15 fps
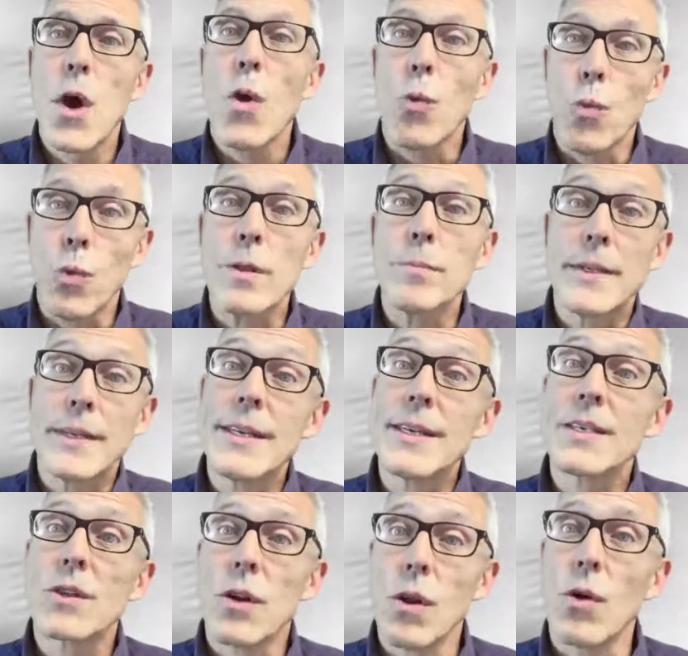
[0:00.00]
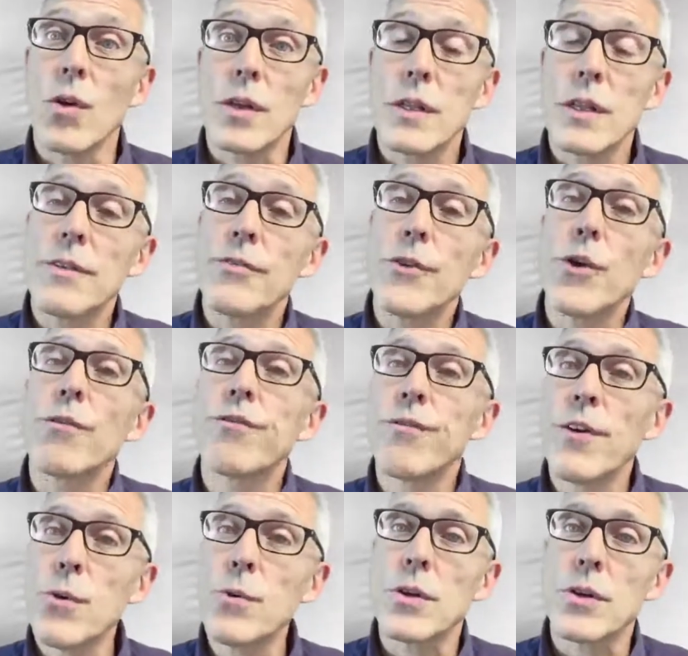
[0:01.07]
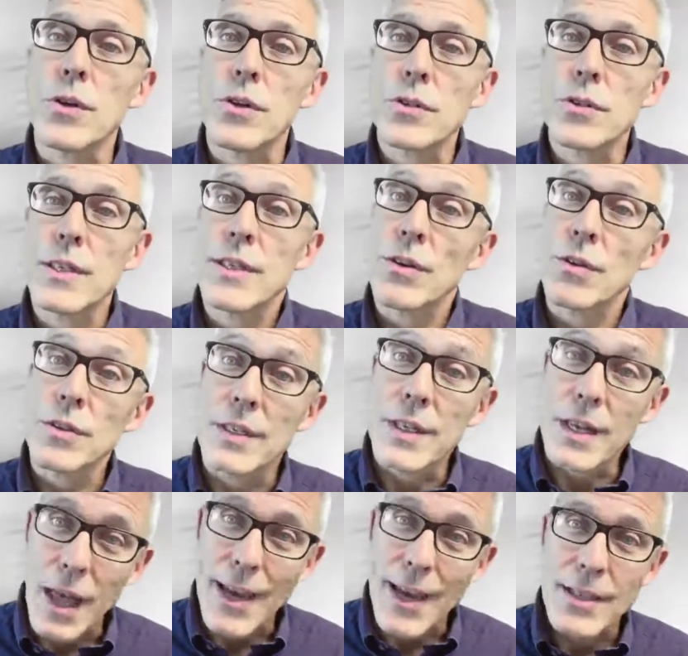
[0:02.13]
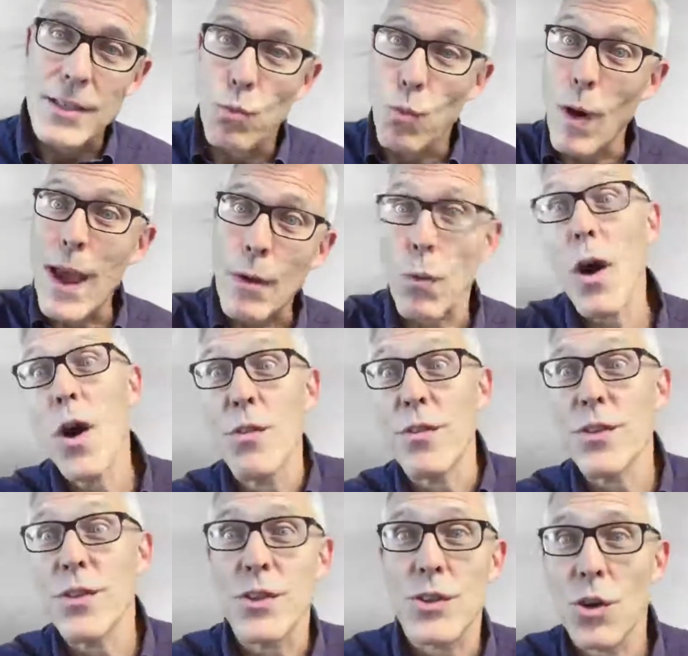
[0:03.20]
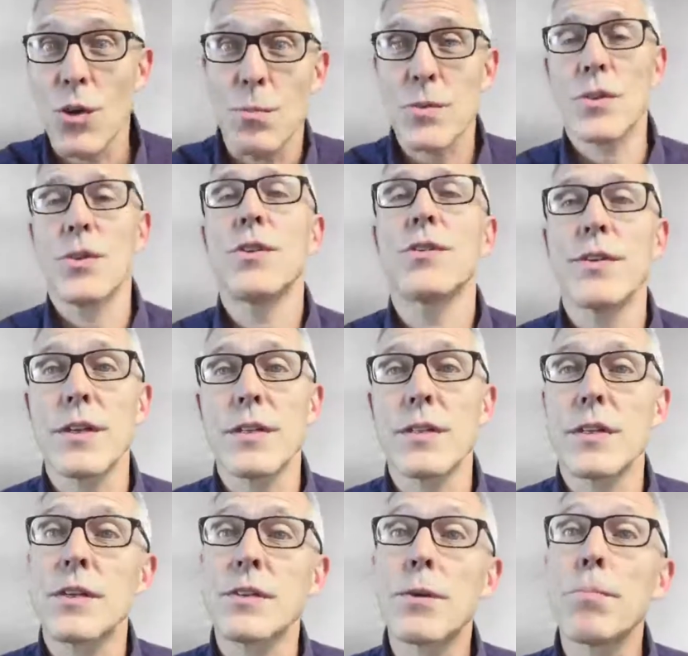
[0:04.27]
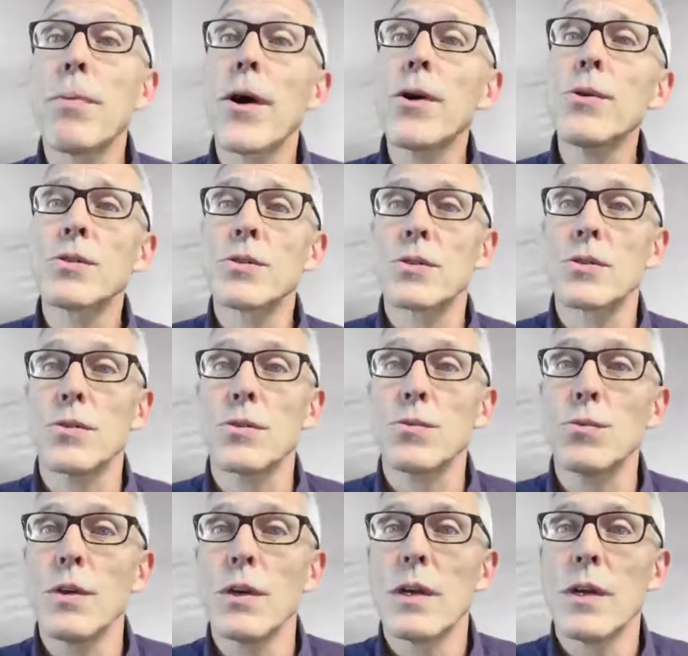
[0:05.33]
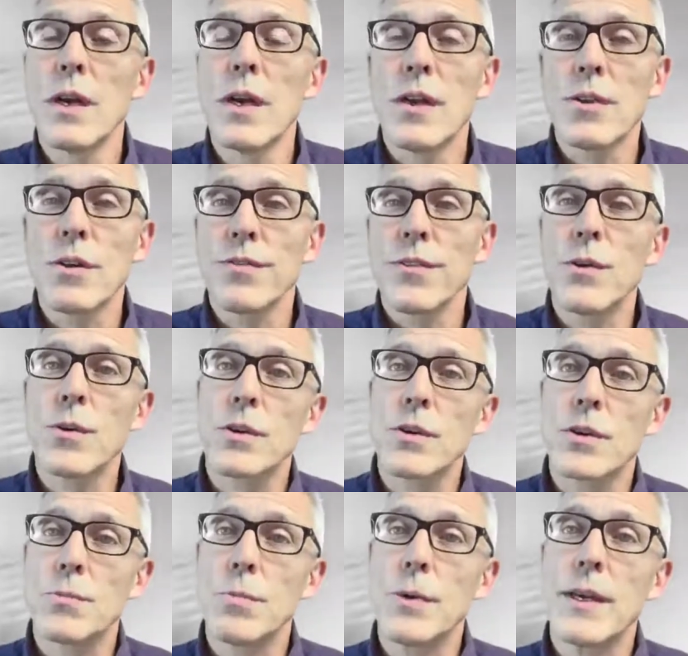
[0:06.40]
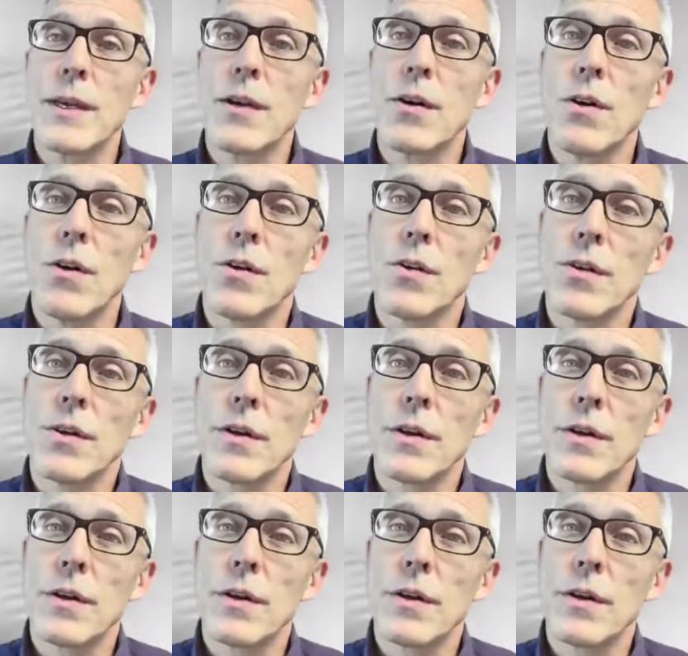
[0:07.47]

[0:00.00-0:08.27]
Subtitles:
will be disloyal if your focus is on delight, wow, over-the-top service, as opposed to your focus being on